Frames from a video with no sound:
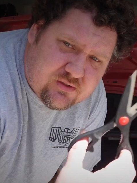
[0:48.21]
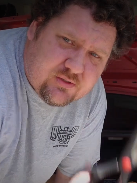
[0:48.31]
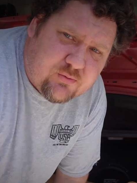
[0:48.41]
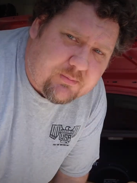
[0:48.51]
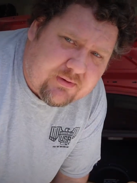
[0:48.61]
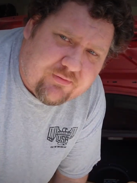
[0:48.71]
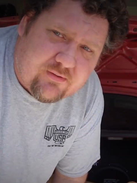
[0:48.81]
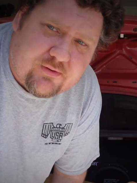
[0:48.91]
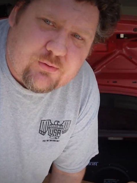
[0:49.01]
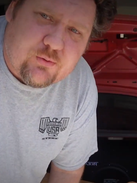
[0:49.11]
is one of my
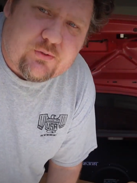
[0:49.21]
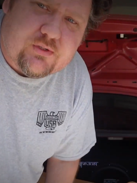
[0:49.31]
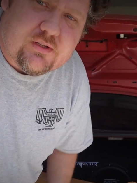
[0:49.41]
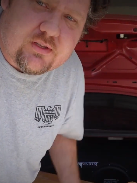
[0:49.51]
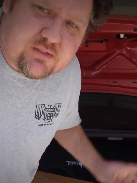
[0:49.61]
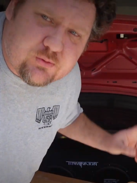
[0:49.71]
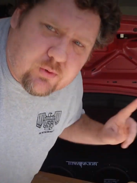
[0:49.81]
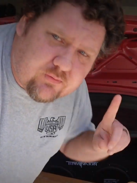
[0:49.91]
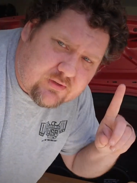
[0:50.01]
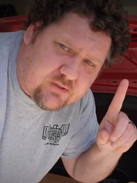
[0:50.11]
favorite tools, this is
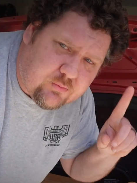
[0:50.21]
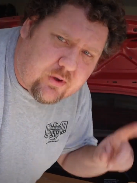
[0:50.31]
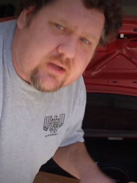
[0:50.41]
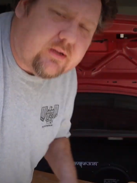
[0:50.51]
one reason why.